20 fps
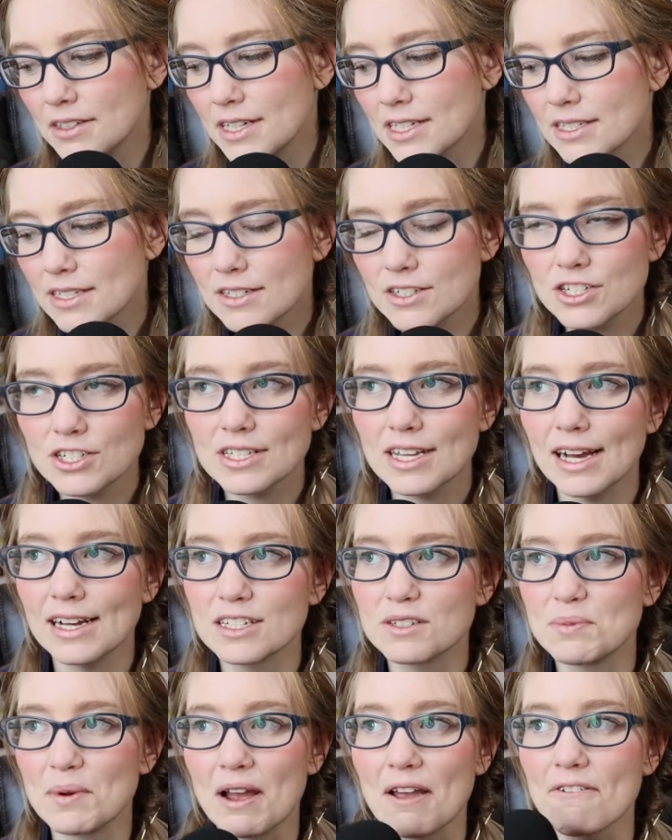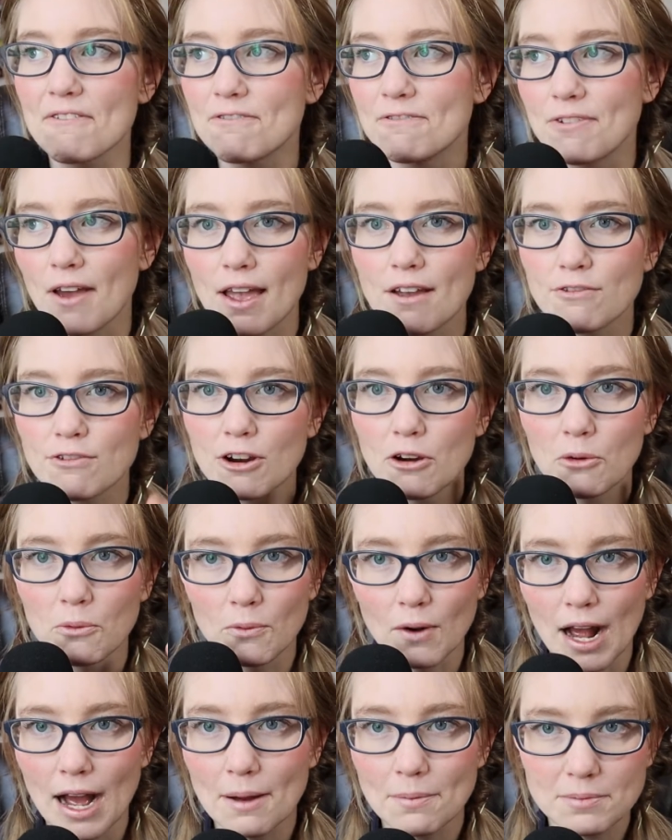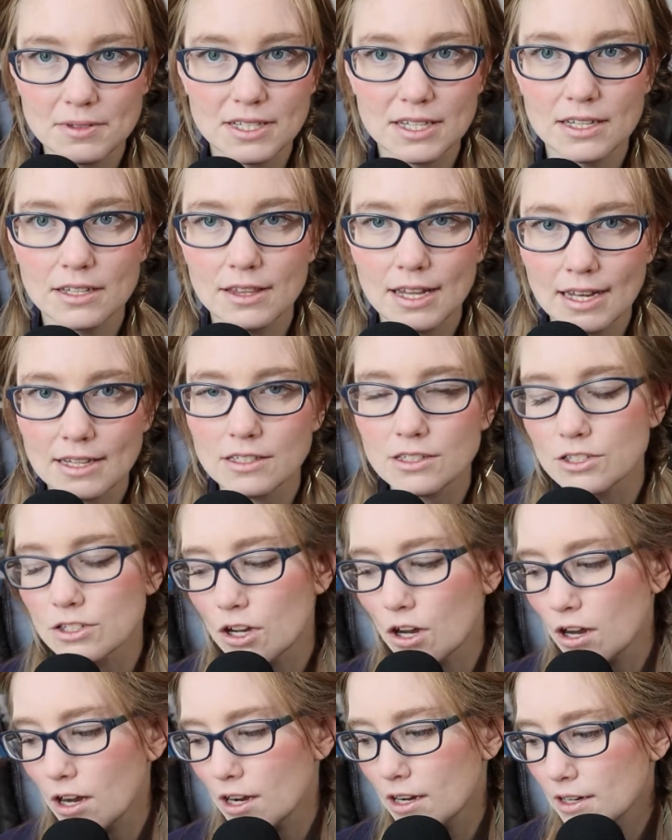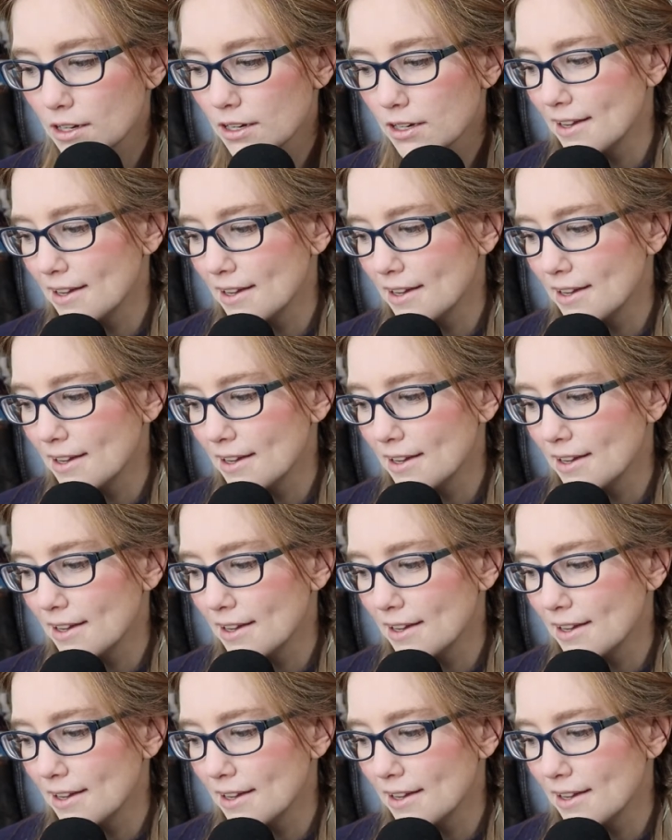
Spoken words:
Lisa just has my favorite raps in that song.